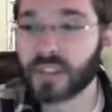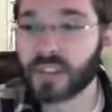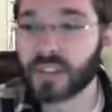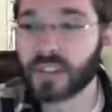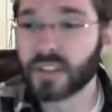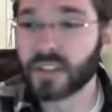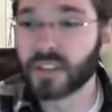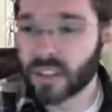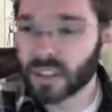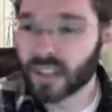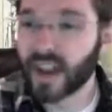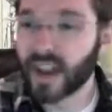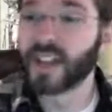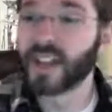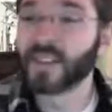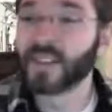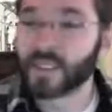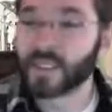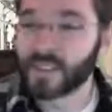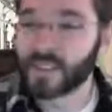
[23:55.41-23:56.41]
And so the
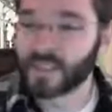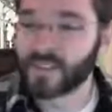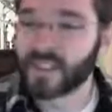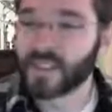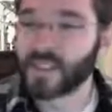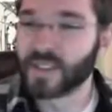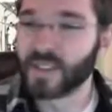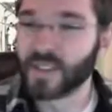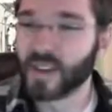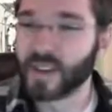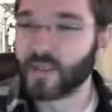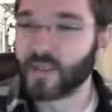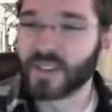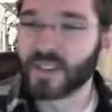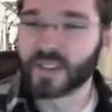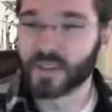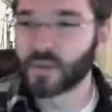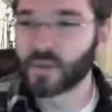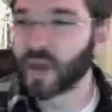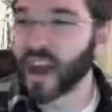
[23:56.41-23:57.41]
styles of these two
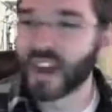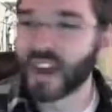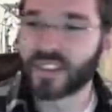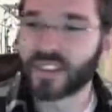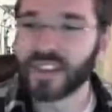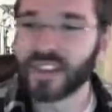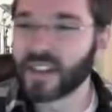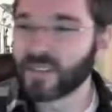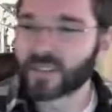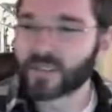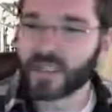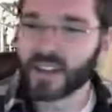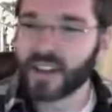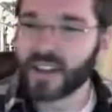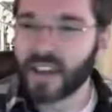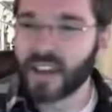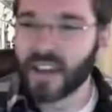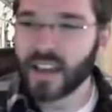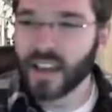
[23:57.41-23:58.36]
companies are radically different